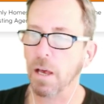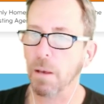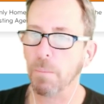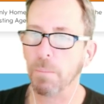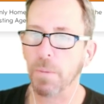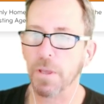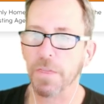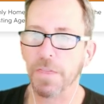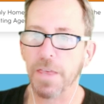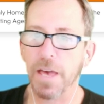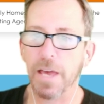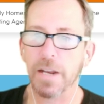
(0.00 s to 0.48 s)

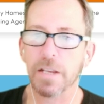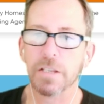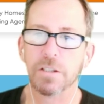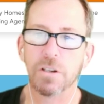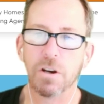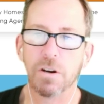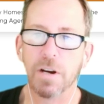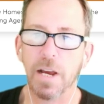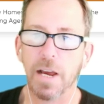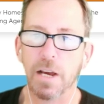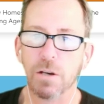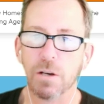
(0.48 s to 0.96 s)
But that is
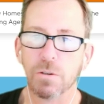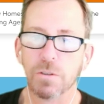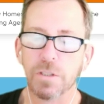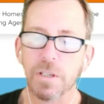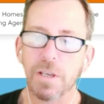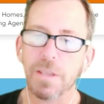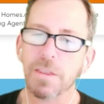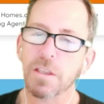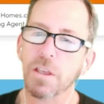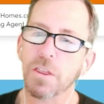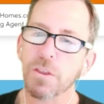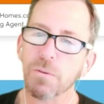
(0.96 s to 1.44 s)
our house
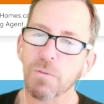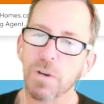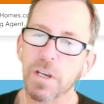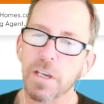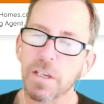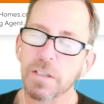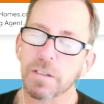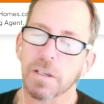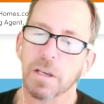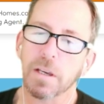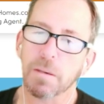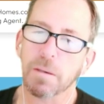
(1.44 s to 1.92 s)
in the
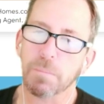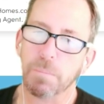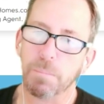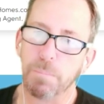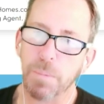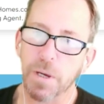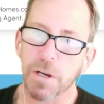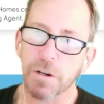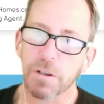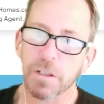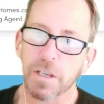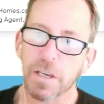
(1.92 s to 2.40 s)
threes,
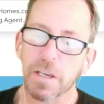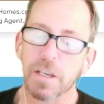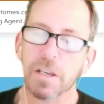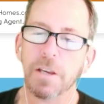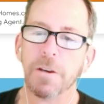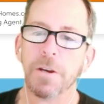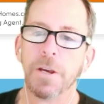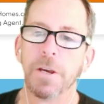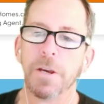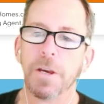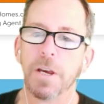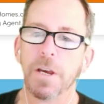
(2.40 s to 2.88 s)
barely,
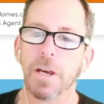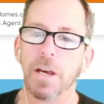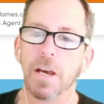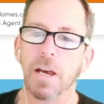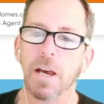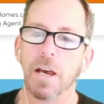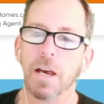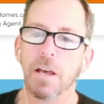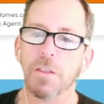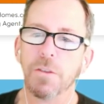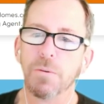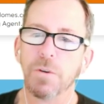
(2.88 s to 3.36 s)

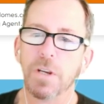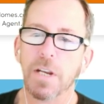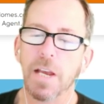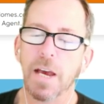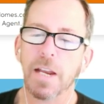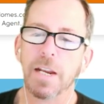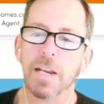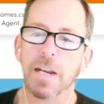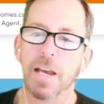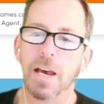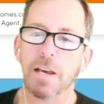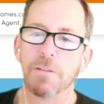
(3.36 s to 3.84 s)

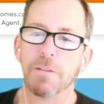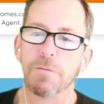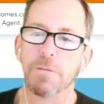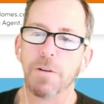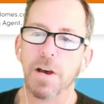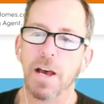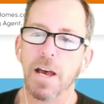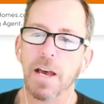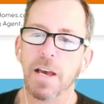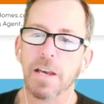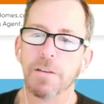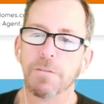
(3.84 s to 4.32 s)

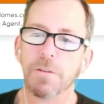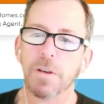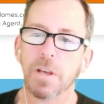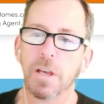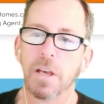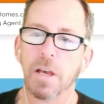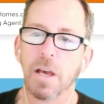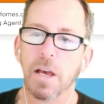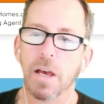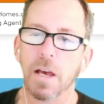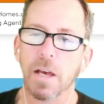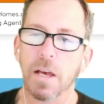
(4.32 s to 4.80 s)
399.5.
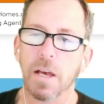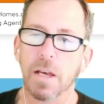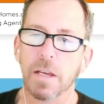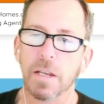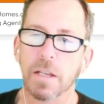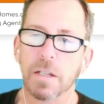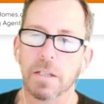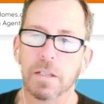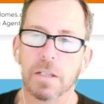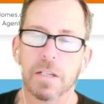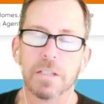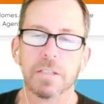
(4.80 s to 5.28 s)

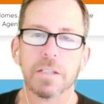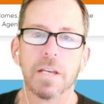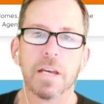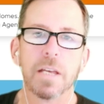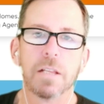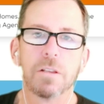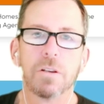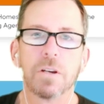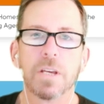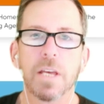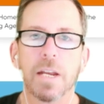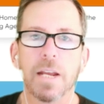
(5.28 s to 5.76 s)
Let's take a
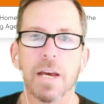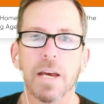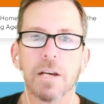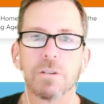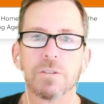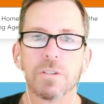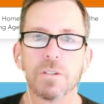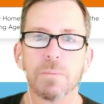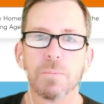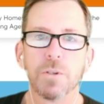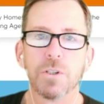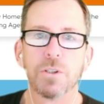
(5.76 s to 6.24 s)
look at
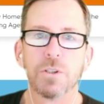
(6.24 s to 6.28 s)
house number